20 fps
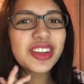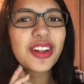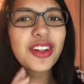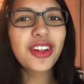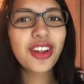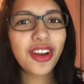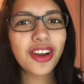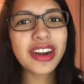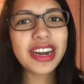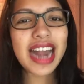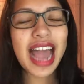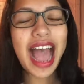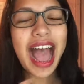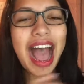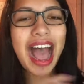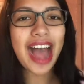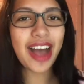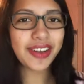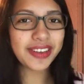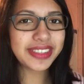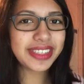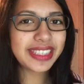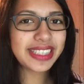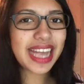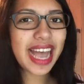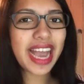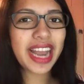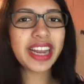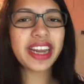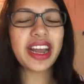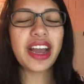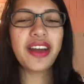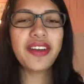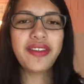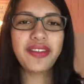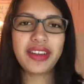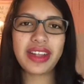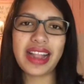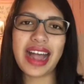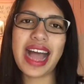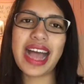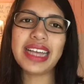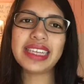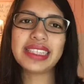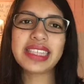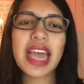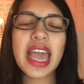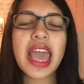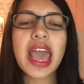learn outside of class.